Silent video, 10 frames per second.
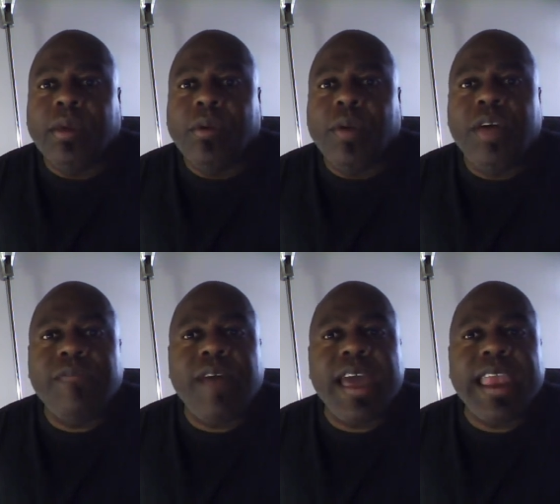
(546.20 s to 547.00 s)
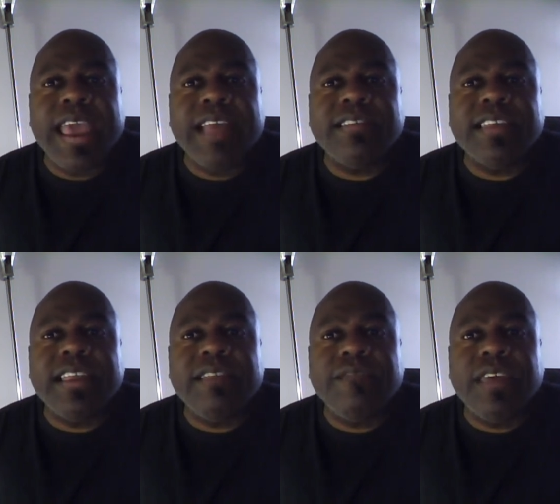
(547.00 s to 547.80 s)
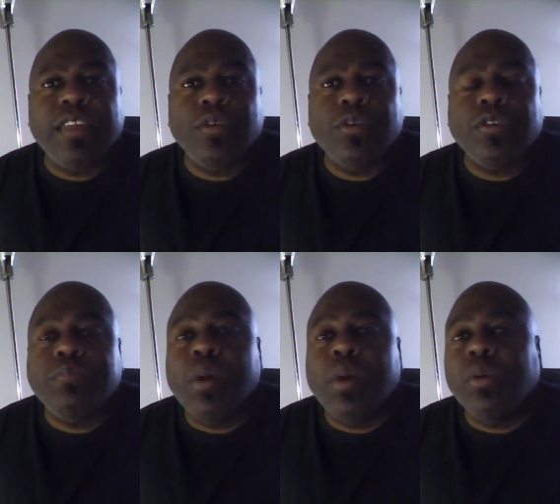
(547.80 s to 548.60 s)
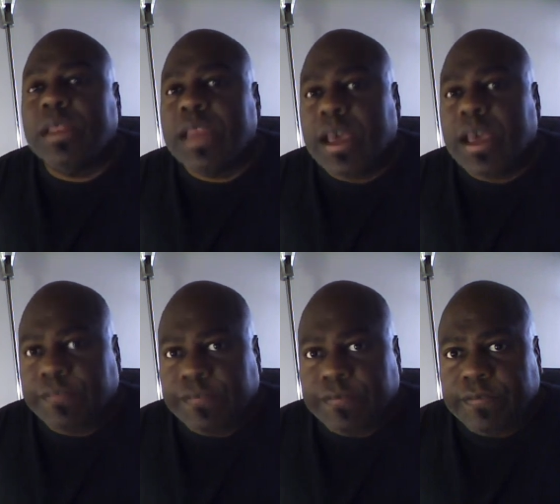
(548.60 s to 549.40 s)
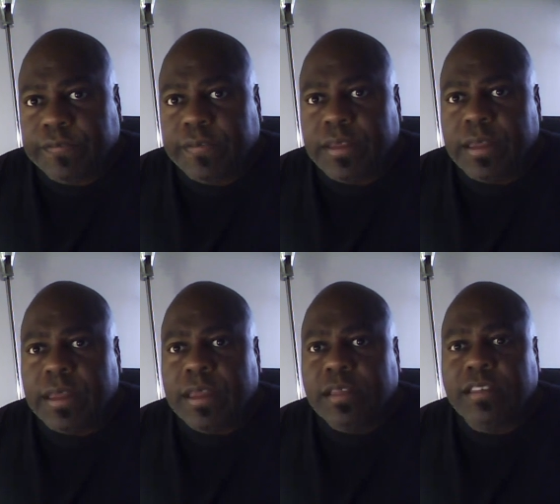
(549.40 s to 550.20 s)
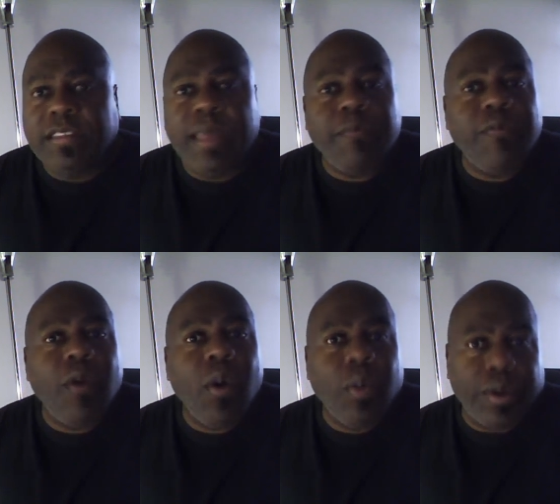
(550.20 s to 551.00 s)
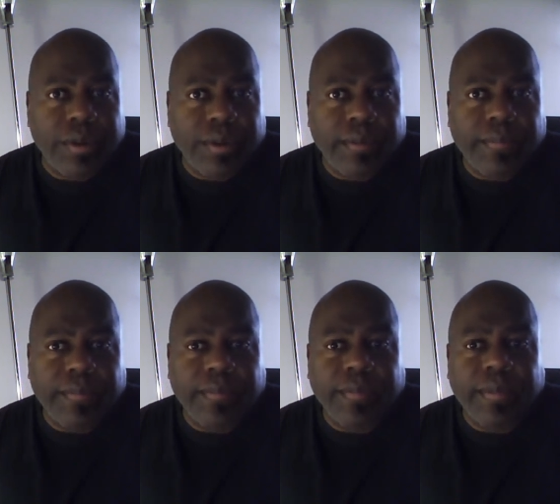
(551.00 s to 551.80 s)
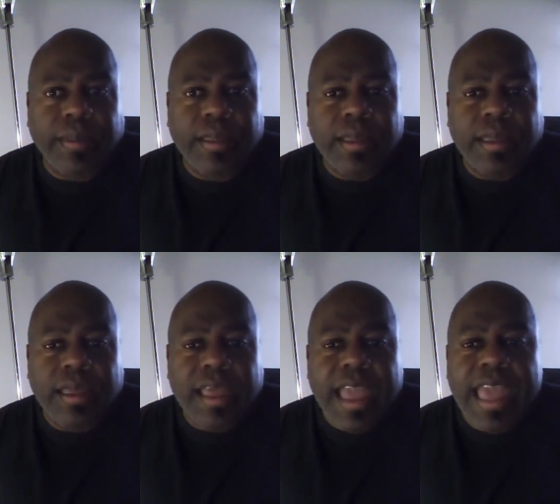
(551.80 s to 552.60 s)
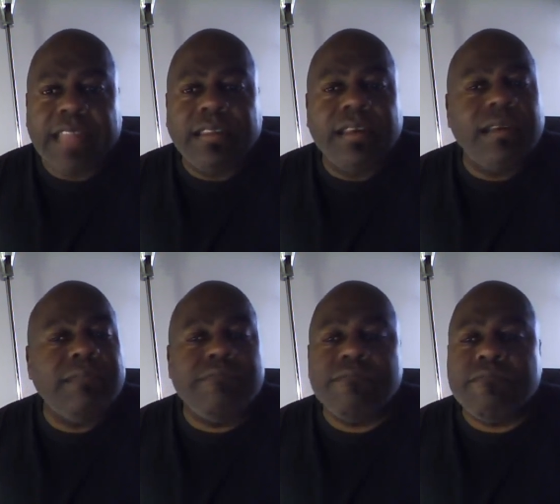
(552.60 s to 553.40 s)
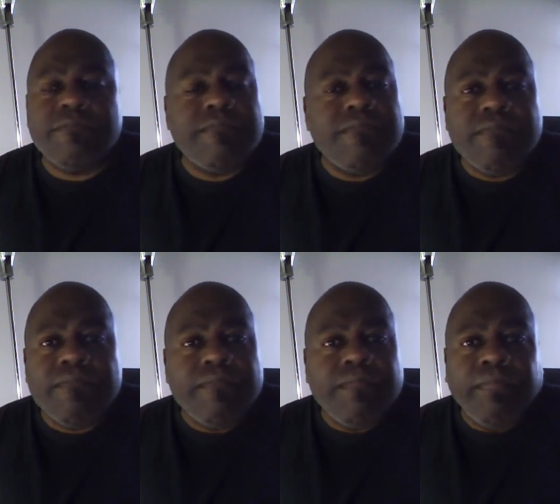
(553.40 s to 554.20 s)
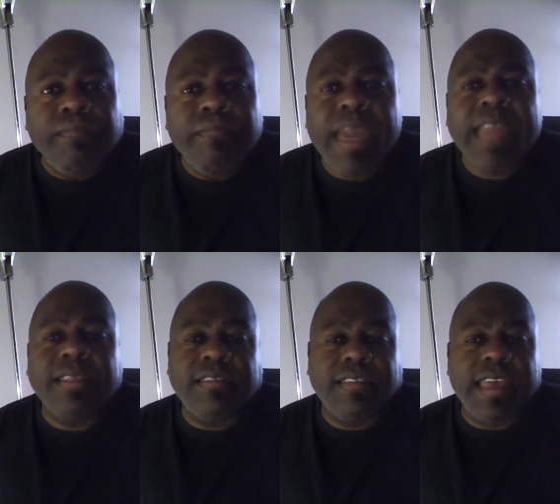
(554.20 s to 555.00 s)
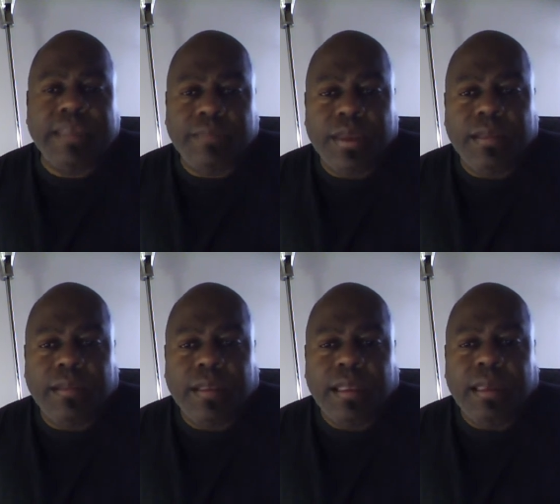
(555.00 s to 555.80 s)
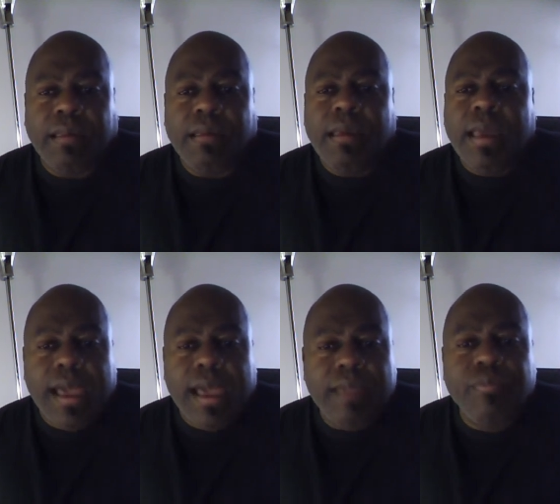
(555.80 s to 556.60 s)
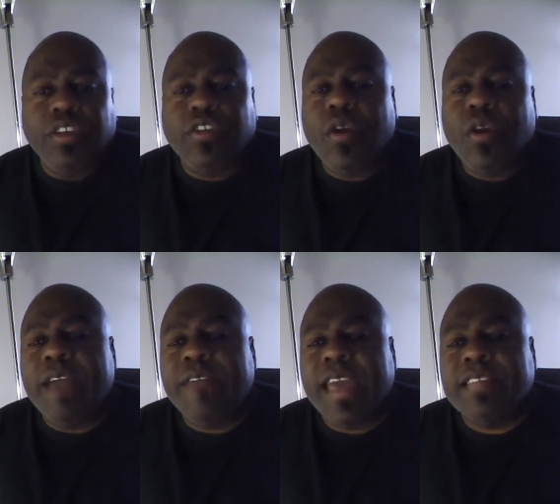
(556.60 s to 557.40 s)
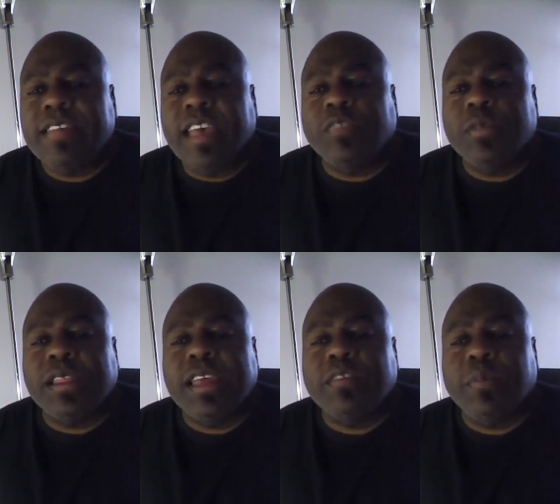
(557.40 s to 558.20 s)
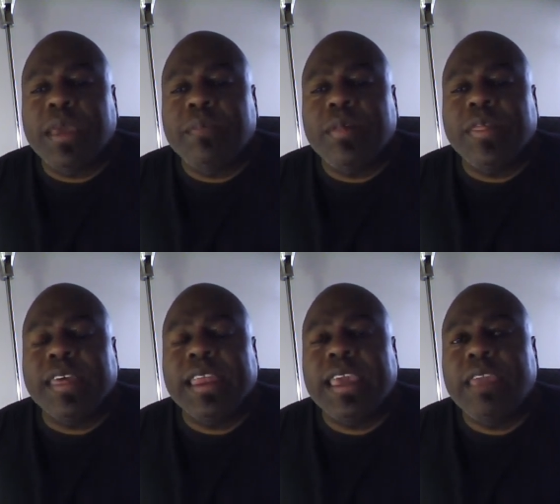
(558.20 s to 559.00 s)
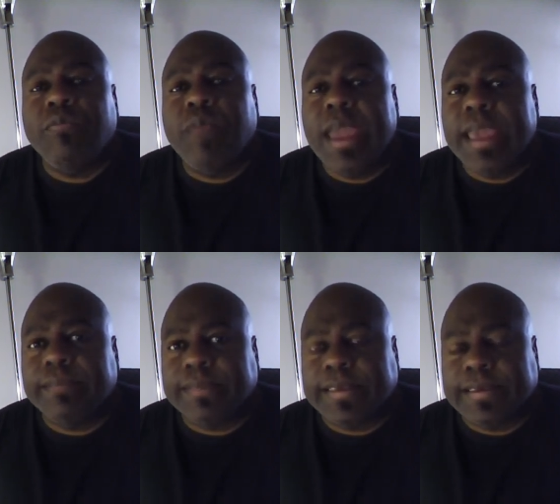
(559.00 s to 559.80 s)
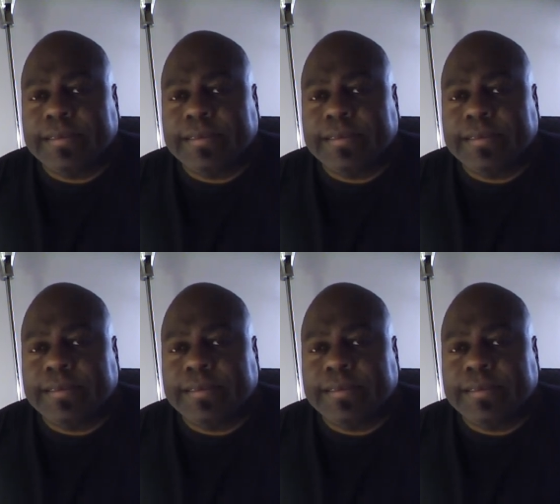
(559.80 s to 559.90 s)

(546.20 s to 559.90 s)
well financed individuals bold enough to step forward and to make the statement I am pretty sure I have had sex with less people than he raped.